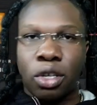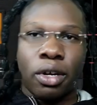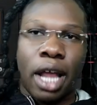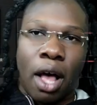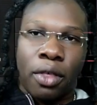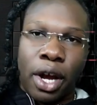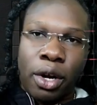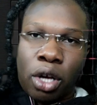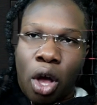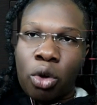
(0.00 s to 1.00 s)
So
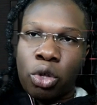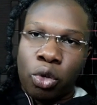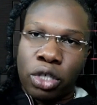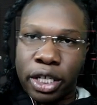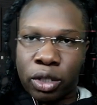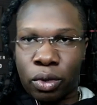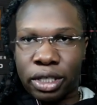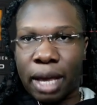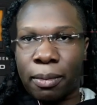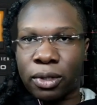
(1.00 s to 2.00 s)
now there you go. You
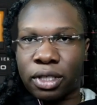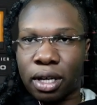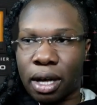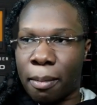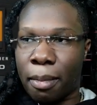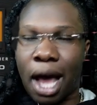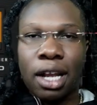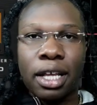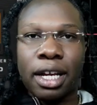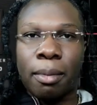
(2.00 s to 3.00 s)
just was able to
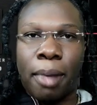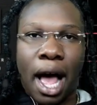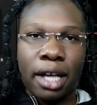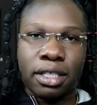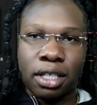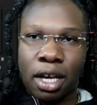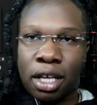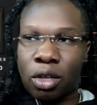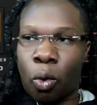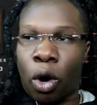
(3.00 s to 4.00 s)
model in a box